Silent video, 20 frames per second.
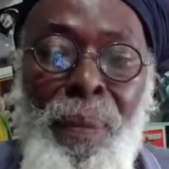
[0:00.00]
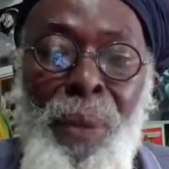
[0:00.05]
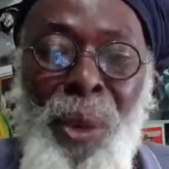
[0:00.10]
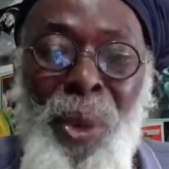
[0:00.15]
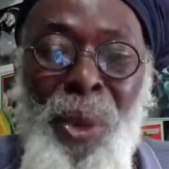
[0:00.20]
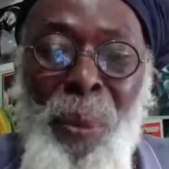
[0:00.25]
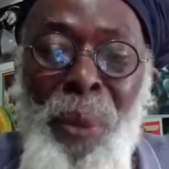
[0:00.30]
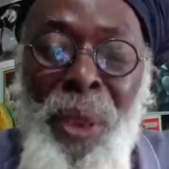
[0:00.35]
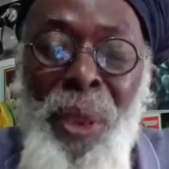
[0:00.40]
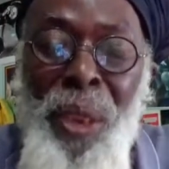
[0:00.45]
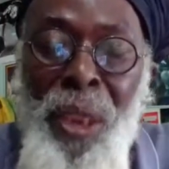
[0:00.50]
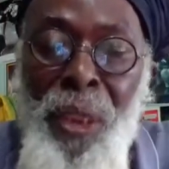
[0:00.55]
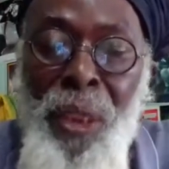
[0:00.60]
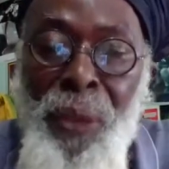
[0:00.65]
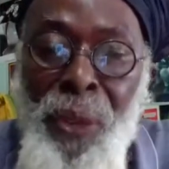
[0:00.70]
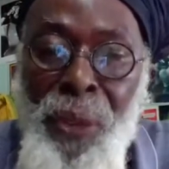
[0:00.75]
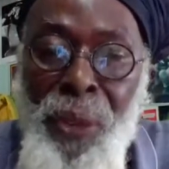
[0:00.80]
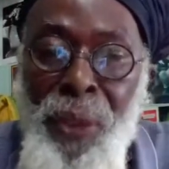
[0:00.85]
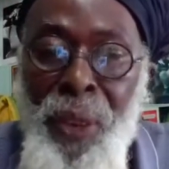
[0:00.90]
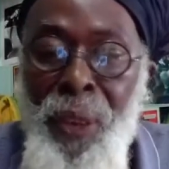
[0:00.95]
How you
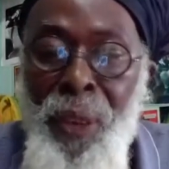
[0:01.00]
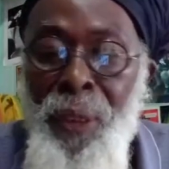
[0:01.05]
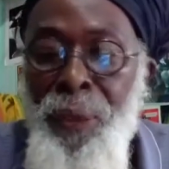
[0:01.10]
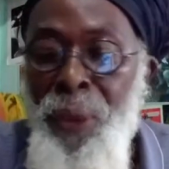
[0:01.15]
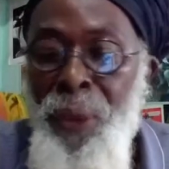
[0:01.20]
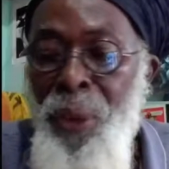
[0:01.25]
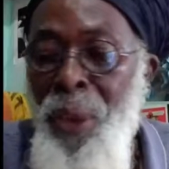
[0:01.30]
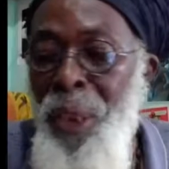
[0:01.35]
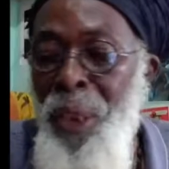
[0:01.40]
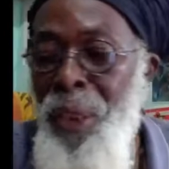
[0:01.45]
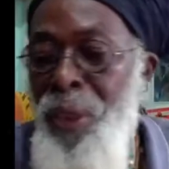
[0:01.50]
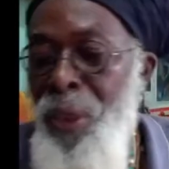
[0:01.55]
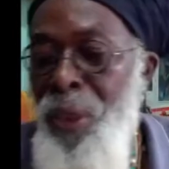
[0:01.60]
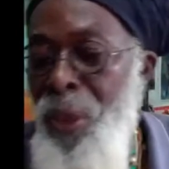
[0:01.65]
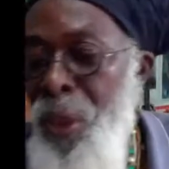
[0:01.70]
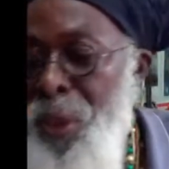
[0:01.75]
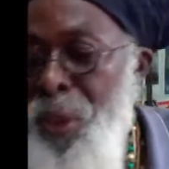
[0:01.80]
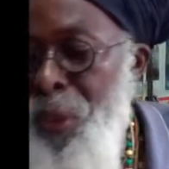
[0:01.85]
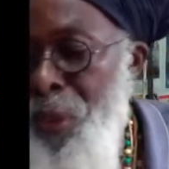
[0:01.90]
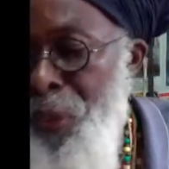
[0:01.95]
behave yourself, how you
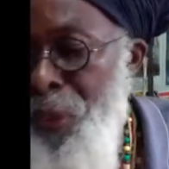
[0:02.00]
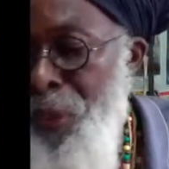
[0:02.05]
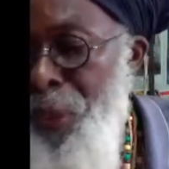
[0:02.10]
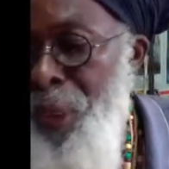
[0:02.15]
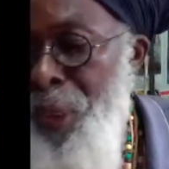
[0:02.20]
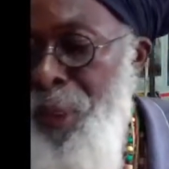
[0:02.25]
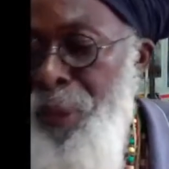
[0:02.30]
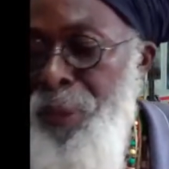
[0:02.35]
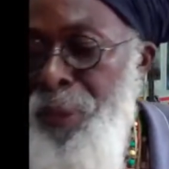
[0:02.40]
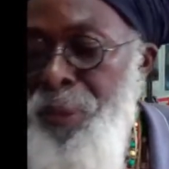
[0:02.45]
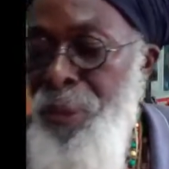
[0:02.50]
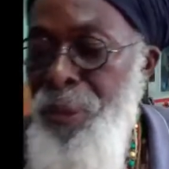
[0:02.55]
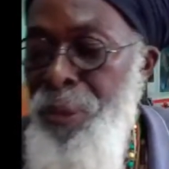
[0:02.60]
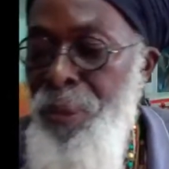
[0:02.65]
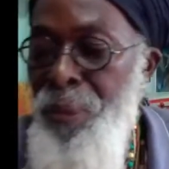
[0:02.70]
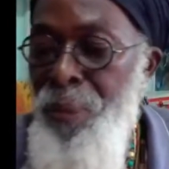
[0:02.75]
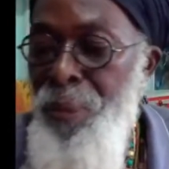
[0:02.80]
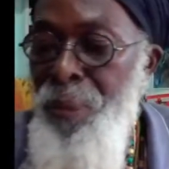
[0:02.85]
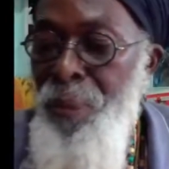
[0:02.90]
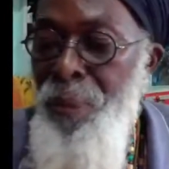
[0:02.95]
conduct yourself.
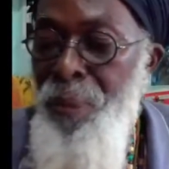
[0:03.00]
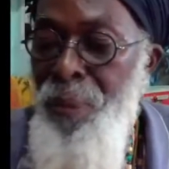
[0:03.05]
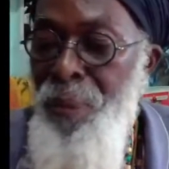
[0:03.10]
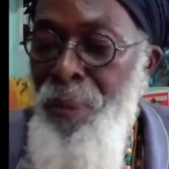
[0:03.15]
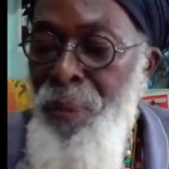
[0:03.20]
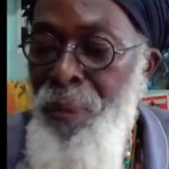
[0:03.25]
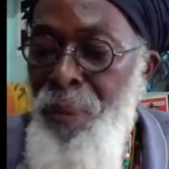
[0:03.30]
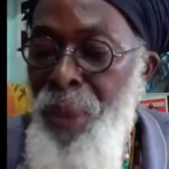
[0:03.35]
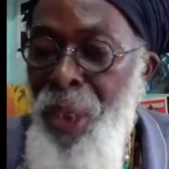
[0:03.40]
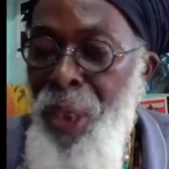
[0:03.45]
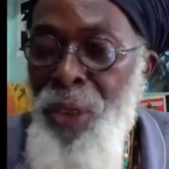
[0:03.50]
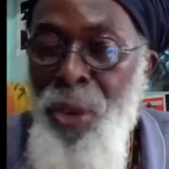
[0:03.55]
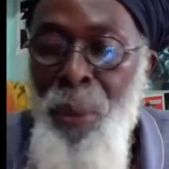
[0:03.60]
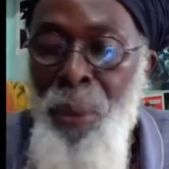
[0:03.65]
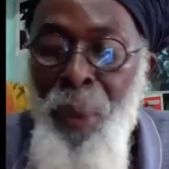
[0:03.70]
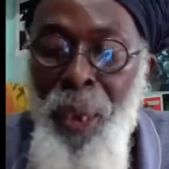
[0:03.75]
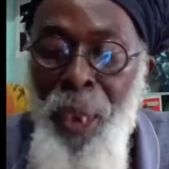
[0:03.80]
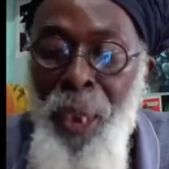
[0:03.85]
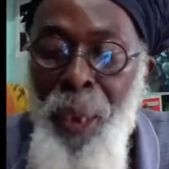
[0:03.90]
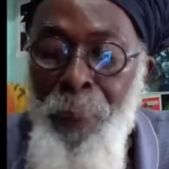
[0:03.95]
There's
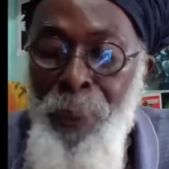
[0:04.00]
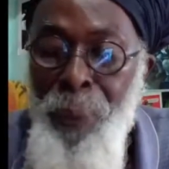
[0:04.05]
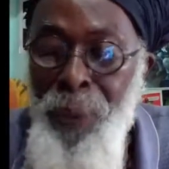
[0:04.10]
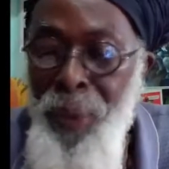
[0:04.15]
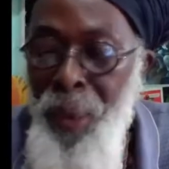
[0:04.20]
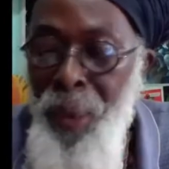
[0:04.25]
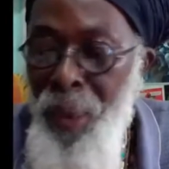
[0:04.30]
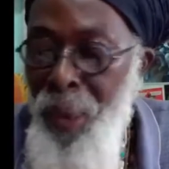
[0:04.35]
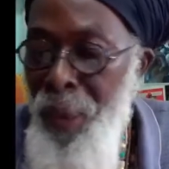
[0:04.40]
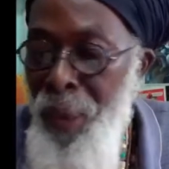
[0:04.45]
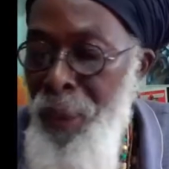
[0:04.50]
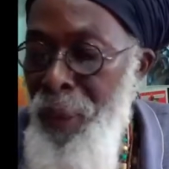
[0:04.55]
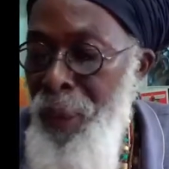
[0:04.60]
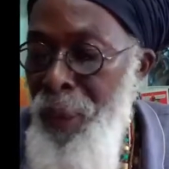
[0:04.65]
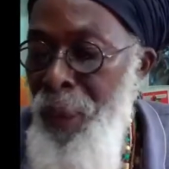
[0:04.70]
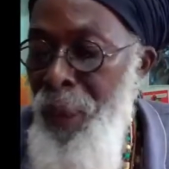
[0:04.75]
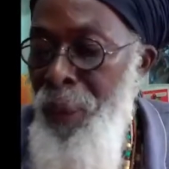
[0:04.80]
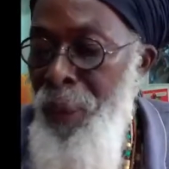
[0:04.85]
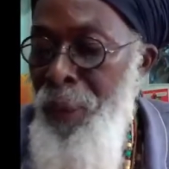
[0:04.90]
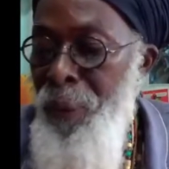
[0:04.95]
some abstinence
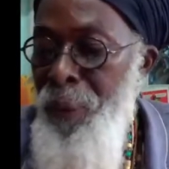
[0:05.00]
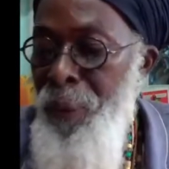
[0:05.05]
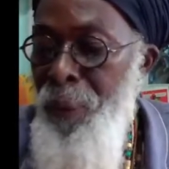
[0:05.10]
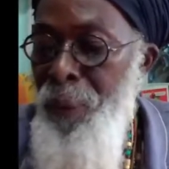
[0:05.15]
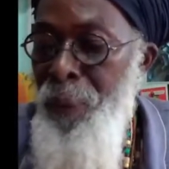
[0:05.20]
then.